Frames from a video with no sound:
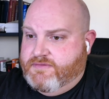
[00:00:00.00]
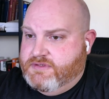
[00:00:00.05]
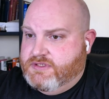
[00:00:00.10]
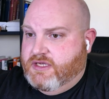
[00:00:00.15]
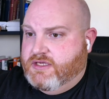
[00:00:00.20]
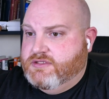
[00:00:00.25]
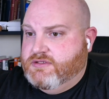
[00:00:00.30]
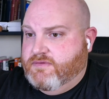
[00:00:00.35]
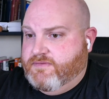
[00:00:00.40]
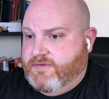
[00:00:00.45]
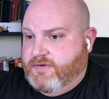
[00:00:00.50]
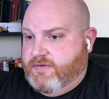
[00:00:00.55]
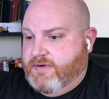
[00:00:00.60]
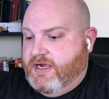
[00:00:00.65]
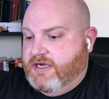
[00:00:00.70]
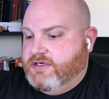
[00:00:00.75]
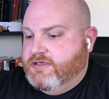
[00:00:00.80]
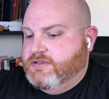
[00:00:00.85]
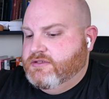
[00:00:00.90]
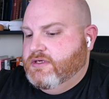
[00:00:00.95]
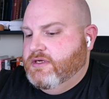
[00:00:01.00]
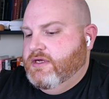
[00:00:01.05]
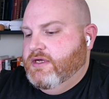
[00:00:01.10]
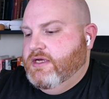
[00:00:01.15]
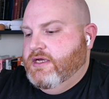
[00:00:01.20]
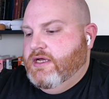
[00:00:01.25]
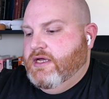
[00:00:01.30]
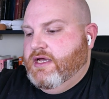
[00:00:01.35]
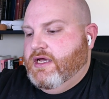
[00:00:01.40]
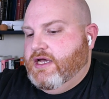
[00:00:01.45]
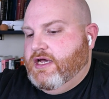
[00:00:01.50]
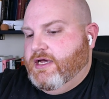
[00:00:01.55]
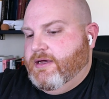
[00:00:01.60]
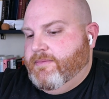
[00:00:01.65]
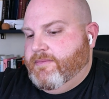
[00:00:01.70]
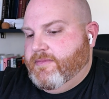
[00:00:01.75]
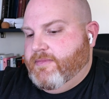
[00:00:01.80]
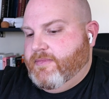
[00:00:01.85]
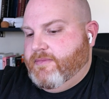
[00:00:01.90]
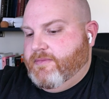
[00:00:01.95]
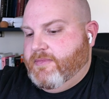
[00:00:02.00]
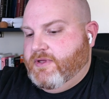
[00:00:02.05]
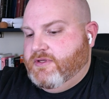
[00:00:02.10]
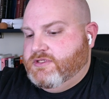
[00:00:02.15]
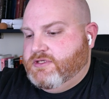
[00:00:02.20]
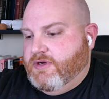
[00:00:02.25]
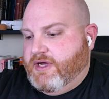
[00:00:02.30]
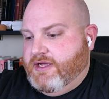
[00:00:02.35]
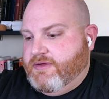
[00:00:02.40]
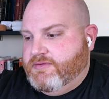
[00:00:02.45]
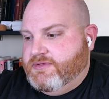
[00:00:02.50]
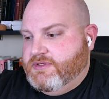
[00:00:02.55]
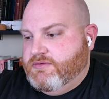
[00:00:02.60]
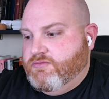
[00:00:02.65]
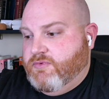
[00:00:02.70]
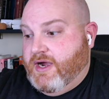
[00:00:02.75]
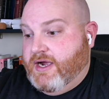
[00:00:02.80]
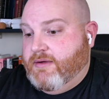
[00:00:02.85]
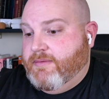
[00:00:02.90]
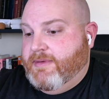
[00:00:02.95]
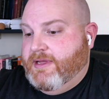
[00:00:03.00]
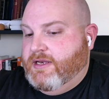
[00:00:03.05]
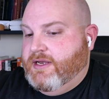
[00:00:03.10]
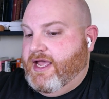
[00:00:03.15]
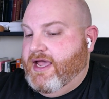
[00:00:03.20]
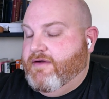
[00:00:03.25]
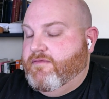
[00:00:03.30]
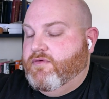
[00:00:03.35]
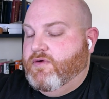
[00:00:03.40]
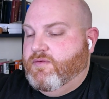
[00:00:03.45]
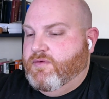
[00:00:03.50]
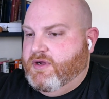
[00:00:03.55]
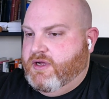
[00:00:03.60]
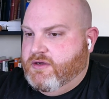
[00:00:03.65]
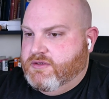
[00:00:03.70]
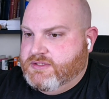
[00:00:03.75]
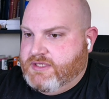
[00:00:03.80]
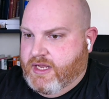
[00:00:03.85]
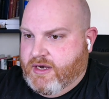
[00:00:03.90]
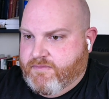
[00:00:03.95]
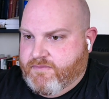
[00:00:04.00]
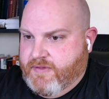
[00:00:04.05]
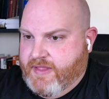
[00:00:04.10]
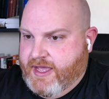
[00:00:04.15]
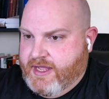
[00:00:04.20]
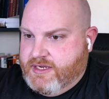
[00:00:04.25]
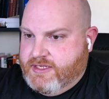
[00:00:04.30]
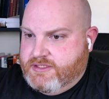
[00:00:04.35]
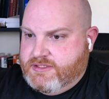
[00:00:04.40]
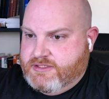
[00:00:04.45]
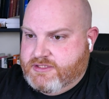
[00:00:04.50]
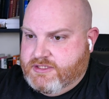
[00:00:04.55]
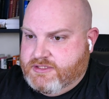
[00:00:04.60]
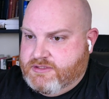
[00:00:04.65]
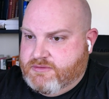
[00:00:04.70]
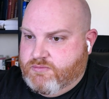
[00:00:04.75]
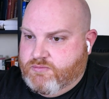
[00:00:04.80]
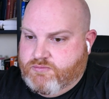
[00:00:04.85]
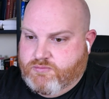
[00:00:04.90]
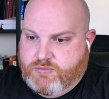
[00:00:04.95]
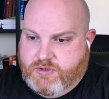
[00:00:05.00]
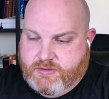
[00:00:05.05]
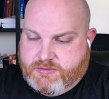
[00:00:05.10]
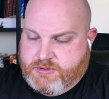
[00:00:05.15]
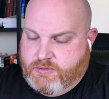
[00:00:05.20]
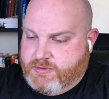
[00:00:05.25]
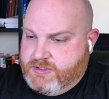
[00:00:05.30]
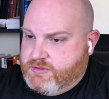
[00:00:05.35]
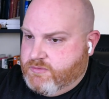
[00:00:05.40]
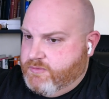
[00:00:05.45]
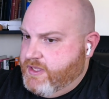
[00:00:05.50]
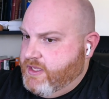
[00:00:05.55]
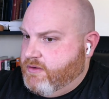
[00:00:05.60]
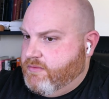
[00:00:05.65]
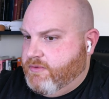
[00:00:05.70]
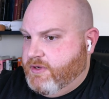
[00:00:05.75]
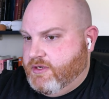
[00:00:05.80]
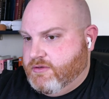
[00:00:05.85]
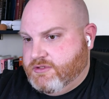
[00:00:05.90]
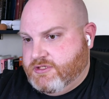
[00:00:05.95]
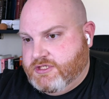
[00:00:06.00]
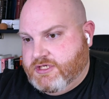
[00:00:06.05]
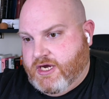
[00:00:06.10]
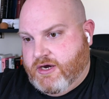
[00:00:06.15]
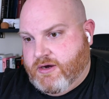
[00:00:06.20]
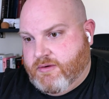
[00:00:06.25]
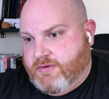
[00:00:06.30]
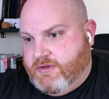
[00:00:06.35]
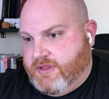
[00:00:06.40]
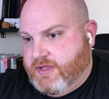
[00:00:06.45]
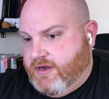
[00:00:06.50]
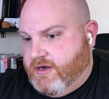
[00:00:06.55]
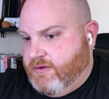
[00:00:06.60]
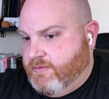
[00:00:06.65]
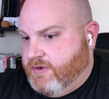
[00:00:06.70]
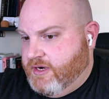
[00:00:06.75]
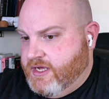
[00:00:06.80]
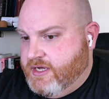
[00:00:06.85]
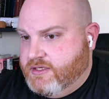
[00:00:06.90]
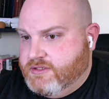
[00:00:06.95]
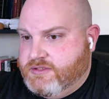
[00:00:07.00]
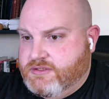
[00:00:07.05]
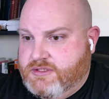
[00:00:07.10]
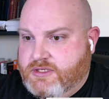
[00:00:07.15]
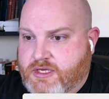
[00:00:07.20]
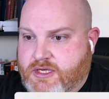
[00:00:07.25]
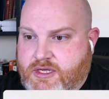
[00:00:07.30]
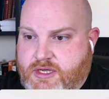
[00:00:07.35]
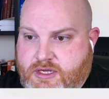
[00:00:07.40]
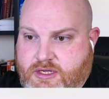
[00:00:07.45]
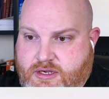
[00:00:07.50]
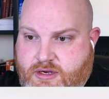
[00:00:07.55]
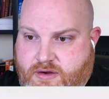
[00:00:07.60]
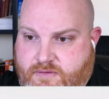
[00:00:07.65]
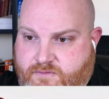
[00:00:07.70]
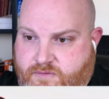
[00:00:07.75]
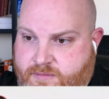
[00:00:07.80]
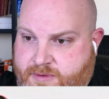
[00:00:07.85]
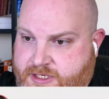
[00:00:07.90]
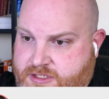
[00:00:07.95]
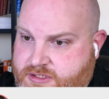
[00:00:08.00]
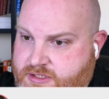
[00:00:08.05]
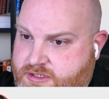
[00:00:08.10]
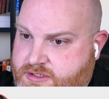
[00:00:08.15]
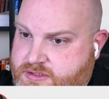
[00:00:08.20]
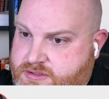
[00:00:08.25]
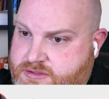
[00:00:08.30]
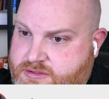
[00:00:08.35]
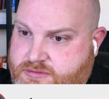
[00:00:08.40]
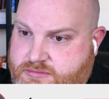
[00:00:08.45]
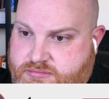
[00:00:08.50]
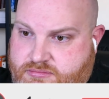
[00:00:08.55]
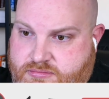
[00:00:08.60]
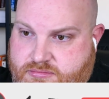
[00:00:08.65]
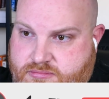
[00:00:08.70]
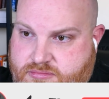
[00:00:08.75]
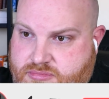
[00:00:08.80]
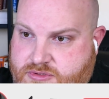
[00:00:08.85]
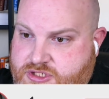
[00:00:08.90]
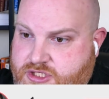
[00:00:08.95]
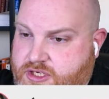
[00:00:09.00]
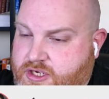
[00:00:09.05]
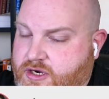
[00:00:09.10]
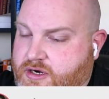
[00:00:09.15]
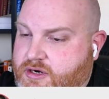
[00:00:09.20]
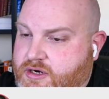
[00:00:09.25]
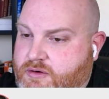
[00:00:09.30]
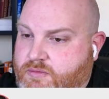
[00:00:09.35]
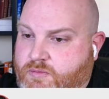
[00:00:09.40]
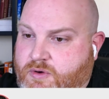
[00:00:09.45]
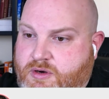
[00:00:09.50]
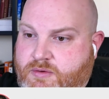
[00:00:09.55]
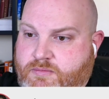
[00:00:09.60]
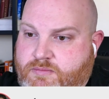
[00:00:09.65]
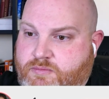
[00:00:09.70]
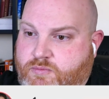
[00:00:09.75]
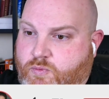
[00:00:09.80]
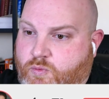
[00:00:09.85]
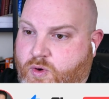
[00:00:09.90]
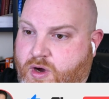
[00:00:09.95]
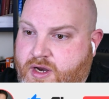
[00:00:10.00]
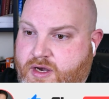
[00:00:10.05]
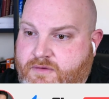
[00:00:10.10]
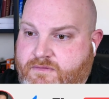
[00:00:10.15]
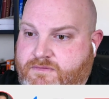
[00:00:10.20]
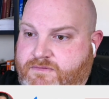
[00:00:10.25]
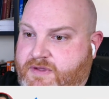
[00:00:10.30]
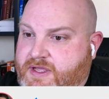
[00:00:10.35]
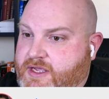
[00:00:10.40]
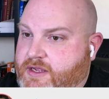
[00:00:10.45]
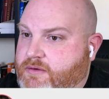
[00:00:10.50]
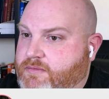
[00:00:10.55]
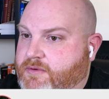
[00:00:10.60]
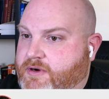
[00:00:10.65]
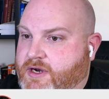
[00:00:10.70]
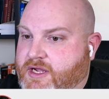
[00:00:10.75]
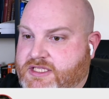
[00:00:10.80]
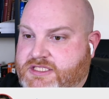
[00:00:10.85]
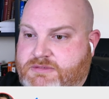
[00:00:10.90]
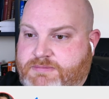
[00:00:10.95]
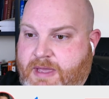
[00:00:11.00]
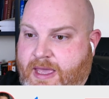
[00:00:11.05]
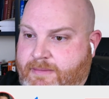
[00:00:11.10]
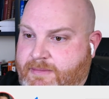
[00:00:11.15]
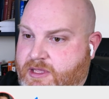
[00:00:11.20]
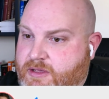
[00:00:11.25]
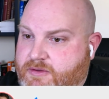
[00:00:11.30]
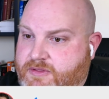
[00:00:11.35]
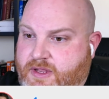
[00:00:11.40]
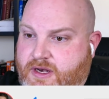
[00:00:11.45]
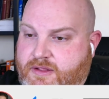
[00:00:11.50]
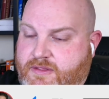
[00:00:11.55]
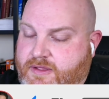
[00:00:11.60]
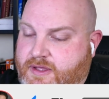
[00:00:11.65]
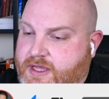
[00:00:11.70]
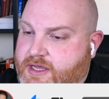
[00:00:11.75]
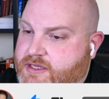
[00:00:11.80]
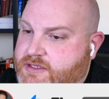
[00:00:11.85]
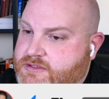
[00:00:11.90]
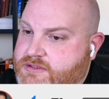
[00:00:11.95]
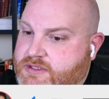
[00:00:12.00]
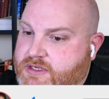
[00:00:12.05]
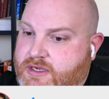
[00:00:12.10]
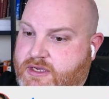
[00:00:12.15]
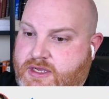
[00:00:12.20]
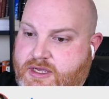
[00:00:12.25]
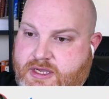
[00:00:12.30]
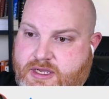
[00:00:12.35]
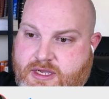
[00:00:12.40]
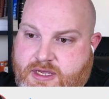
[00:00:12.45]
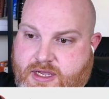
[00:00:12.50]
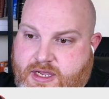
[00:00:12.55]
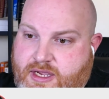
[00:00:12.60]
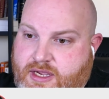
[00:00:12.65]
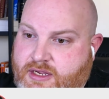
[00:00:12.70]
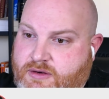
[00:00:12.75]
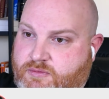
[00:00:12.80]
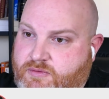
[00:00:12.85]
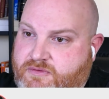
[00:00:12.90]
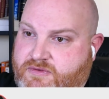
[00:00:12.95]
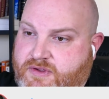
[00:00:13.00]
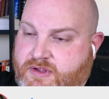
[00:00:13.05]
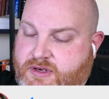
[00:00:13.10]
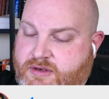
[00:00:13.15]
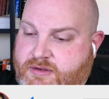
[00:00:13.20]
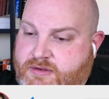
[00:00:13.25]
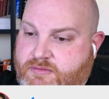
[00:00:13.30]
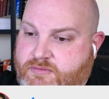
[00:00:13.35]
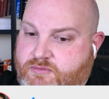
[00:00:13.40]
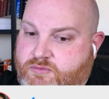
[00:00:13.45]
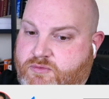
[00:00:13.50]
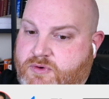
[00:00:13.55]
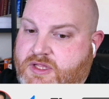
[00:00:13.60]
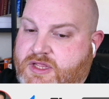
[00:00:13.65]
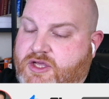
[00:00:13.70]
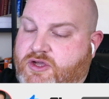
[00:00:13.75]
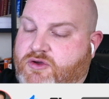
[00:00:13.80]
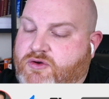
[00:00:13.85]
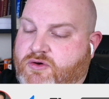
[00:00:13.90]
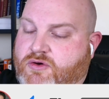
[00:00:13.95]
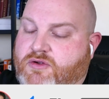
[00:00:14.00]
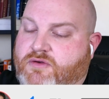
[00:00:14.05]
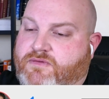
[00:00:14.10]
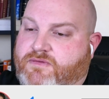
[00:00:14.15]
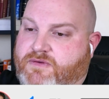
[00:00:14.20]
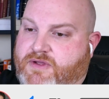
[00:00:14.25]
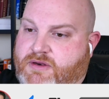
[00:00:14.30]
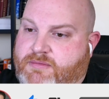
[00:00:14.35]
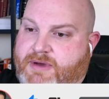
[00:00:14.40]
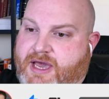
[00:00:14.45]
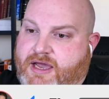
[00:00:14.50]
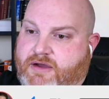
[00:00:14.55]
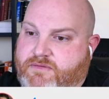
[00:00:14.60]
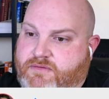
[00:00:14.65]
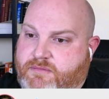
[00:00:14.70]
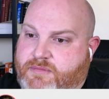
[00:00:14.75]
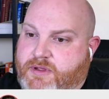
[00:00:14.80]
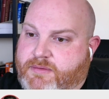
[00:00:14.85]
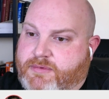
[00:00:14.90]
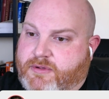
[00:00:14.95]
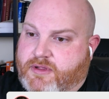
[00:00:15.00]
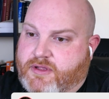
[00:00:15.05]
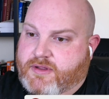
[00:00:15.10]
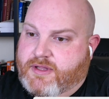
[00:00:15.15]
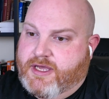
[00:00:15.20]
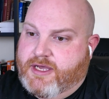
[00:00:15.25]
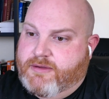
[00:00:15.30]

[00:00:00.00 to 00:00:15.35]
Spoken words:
is also for directors. And so I recommend everyone go sign up for that. It's just goes up once a week. We don't share it with anyone else. Your information is secure in one feed. We're not spamming you with anything else. And we've seen really good feedback from people on that.